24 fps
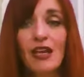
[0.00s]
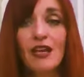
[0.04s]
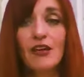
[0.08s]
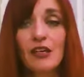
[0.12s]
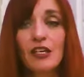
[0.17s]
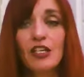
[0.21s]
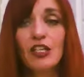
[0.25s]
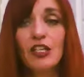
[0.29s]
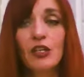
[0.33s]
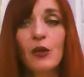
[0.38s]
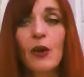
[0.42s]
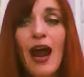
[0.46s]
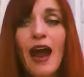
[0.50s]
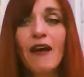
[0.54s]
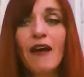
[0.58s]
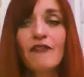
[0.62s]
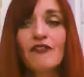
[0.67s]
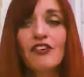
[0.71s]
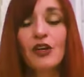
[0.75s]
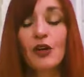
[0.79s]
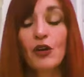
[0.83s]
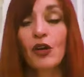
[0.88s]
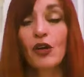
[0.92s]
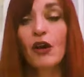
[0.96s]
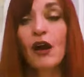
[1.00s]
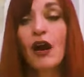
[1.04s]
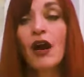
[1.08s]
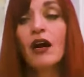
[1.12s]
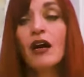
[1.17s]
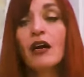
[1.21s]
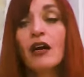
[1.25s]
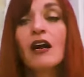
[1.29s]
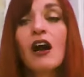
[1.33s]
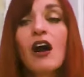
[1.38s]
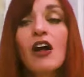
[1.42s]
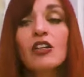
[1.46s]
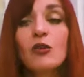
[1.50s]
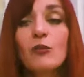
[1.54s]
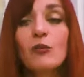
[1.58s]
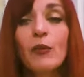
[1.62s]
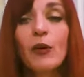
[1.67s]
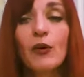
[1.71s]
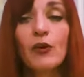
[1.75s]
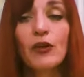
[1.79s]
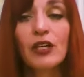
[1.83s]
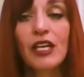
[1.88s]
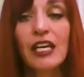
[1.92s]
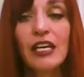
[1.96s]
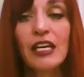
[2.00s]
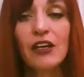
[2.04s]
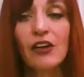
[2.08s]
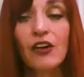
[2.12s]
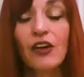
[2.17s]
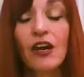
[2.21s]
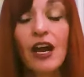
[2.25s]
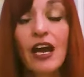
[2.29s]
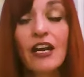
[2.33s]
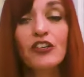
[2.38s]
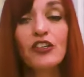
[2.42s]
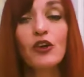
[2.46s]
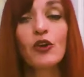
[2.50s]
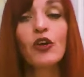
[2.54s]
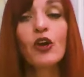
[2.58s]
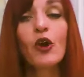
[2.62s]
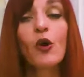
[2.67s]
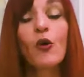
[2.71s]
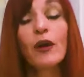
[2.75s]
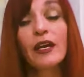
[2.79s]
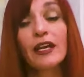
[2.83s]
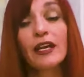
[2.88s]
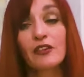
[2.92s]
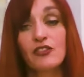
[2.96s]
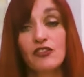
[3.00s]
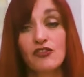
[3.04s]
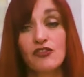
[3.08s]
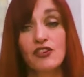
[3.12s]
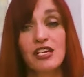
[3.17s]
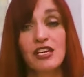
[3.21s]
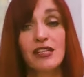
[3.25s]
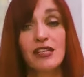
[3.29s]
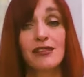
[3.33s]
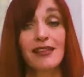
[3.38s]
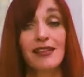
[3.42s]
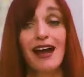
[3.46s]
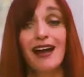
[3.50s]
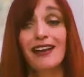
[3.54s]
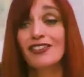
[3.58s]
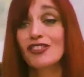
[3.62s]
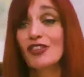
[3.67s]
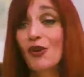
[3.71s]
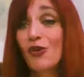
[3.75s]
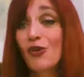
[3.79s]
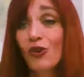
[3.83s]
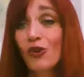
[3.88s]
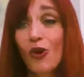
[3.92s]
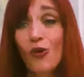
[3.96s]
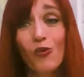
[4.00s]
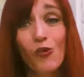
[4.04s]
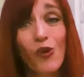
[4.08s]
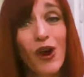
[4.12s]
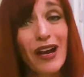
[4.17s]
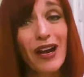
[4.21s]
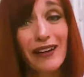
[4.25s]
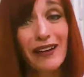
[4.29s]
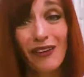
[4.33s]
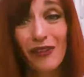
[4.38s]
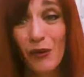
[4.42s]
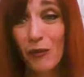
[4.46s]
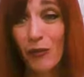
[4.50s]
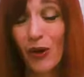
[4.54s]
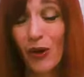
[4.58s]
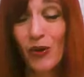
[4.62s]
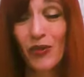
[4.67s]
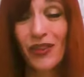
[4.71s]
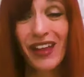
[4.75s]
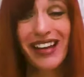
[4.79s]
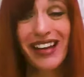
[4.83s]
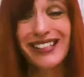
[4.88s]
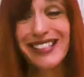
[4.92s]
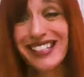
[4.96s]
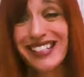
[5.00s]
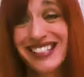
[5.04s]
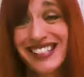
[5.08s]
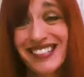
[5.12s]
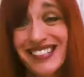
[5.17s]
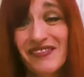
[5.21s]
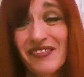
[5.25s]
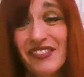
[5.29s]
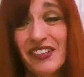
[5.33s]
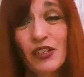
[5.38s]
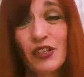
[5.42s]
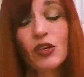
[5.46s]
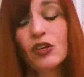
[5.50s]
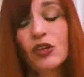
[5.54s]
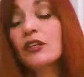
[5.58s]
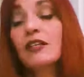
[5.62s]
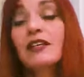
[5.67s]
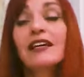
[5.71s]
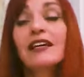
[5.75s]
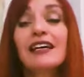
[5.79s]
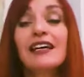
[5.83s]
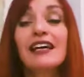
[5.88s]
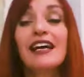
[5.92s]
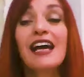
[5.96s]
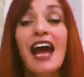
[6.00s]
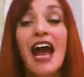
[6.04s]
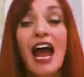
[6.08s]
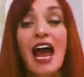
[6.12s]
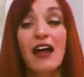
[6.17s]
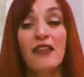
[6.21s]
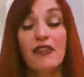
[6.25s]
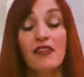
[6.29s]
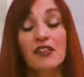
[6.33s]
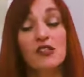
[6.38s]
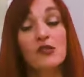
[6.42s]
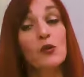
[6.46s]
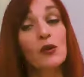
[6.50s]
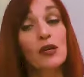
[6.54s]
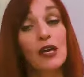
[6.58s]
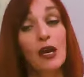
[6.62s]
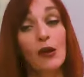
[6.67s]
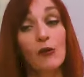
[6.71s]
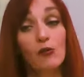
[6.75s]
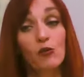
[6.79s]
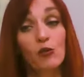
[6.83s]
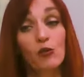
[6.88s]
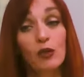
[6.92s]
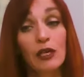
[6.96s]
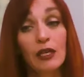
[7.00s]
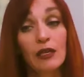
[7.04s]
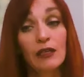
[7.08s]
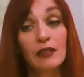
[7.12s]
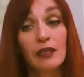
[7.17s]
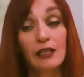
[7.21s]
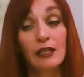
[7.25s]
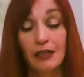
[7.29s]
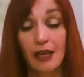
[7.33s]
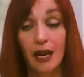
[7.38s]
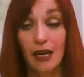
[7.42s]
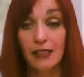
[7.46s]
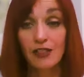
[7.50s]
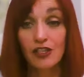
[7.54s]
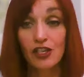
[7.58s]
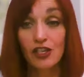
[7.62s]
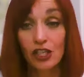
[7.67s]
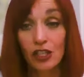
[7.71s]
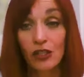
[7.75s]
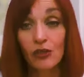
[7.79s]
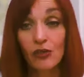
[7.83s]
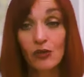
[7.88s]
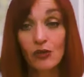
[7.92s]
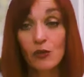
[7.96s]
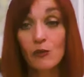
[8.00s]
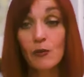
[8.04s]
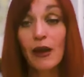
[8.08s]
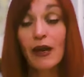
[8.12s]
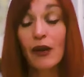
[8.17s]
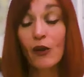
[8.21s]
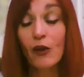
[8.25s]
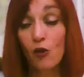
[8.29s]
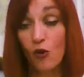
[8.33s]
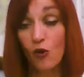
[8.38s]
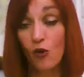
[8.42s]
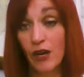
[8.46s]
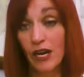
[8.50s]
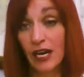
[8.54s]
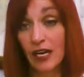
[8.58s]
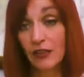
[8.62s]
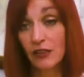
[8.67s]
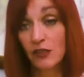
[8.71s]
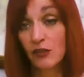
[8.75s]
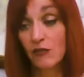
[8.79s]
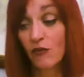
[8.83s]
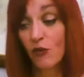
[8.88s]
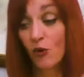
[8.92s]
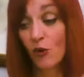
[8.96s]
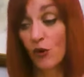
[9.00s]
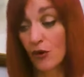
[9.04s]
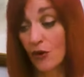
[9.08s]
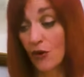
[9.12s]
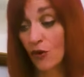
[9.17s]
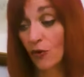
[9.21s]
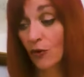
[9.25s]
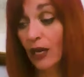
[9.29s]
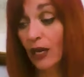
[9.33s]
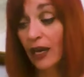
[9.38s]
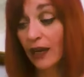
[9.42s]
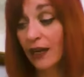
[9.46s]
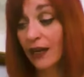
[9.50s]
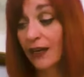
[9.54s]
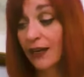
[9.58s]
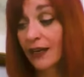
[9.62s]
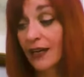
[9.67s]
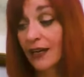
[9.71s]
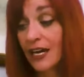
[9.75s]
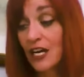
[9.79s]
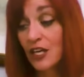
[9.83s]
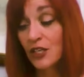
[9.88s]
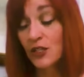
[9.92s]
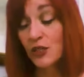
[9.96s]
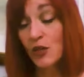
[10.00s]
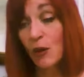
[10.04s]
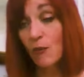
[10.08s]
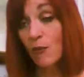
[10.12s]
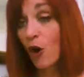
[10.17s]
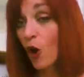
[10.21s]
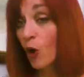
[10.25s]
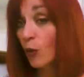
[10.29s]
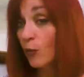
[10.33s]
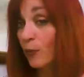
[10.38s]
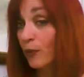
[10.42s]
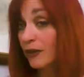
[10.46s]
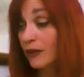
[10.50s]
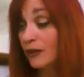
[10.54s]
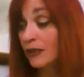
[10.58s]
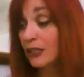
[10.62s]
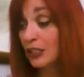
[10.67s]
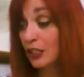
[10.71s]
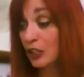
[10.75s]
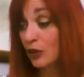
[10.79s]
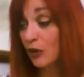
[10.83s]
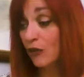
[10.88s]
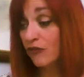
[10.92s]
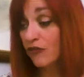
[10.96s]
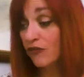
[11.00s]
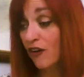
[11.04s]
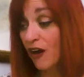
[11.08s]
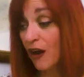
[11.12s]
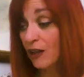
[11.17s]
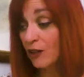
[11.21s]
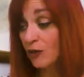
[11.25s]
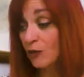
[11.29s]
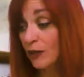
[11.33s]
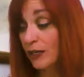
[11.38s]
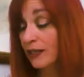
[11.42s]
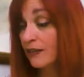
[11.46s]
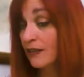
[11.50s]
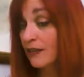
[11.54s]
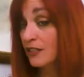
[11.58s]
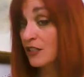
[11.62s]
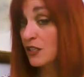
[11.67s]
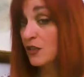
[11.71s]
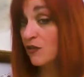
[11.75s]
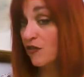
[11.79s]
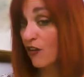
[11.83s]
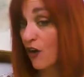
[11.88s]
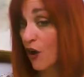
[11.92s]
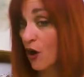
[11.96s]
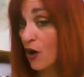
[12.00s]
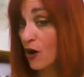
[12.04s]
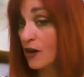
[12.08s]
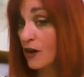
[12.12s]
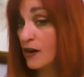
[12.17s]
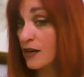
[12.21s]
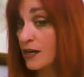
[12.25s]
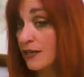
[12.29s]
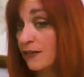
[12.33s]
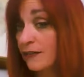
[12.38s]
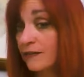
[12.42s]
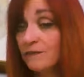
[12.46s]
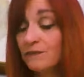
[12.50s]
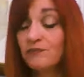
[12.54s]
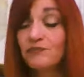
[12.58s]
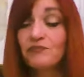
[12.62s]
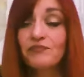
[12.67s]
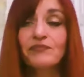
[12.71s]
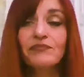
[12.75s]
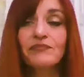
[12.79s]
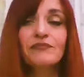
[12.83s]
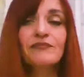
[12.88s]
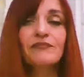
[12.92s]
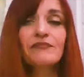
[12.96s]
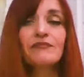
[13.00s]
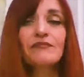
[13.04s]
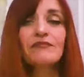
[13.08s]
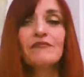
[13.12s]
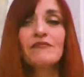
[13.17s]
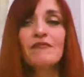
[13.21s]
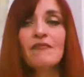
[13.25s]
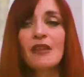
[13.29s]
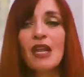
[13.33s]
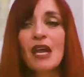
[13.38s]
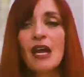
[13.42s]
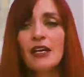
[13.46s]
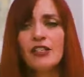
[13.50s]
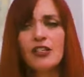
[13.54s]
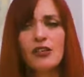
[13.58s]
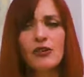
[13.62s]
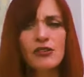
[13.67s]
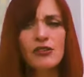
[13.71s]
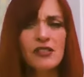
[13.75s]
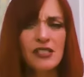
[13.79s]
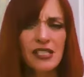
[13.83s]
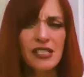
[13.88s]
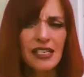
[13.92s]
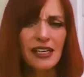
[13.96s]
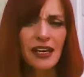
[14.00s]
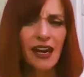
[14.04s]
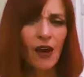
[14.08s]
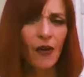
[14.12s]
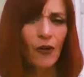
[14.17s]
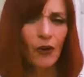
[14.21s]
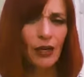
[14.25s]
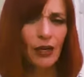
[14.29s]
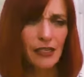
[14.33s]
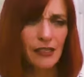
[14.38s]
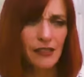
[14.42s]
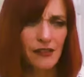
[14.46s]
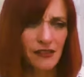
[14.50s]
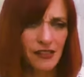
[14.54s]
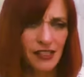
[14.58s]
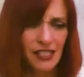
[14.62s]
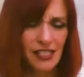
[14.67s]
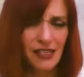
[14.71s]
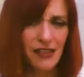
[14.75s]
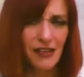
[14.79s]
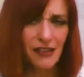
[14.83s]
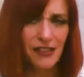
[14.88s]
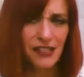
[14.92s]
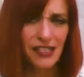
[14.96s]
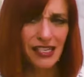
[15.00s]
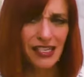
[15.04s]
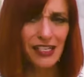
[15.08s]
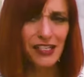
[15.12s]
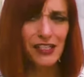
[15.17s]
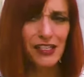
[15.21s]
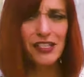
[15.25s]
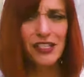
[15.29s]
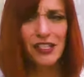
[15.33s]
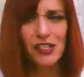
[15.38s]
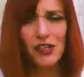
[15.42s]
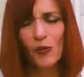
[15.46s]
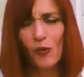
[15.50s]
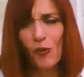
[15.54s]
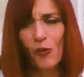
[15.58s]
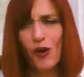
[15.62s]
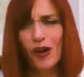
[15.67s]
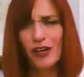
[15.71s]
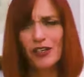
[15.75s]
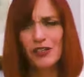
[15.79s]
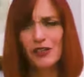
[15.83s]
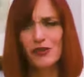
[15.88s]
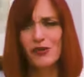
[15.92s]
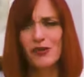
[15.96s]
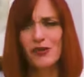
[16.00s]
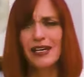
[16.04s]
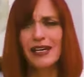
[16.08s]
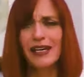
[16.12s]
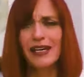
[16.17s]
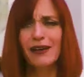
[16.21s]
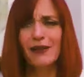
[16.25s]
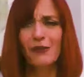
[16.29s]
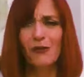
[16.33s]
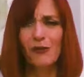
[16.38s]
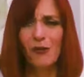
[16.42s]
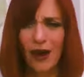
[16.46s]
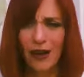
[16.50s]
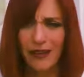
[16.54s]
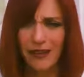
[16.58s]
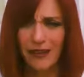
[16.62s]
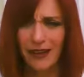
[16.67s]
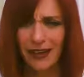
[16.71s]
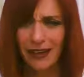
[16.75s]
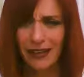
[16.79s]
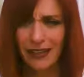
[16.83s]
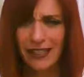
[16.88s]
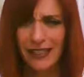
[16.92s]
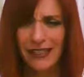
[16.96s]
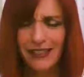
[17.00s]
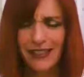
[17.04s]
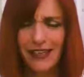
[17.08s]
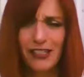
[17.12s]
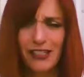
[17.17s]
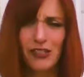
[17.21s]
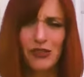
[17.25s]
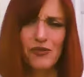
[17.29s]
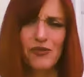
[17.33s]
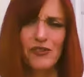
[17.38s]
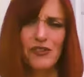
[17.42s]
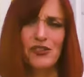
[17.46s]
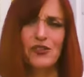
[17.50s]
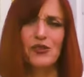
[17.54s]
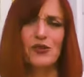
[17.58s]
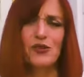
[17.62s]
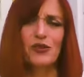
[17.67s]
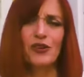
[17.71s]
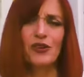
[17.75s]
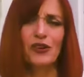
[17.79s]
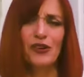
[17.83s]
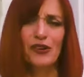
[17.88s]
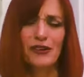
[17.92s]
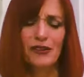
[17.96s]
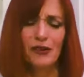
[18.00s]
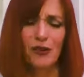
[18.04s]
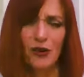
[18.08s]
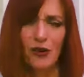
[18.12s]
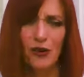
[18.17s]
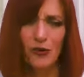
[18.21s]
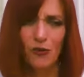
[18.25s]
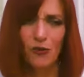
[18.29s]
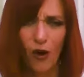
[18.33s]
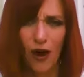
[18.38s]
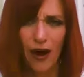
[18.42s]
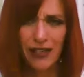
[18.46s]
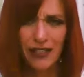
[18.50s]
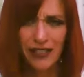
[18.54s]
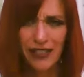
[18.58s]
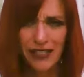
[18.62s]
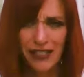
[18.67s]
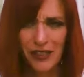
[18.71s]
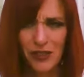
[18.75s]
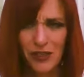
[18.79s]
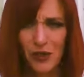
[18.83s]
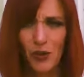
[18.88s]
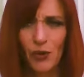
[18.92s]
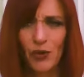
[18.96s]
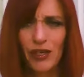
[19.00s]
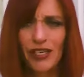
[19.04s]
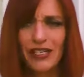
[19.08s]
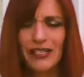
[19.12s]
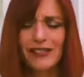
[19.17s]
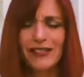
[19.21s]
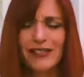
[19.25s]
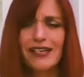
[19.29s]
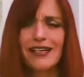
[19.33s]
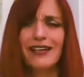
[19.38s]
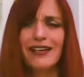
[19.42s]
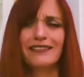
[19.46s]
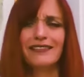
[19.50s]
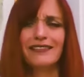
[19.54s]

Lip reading: You have your collarbone here and you're going underneath that. Don't go right on the bone. That doesn't feel good. And this one I really like to use my whole hands for. Okay. So I'm hoping you're following thus far and you're seeing how easy this is. And you're wondering, why the heck didn't I do this sooner? Or why is this so easy?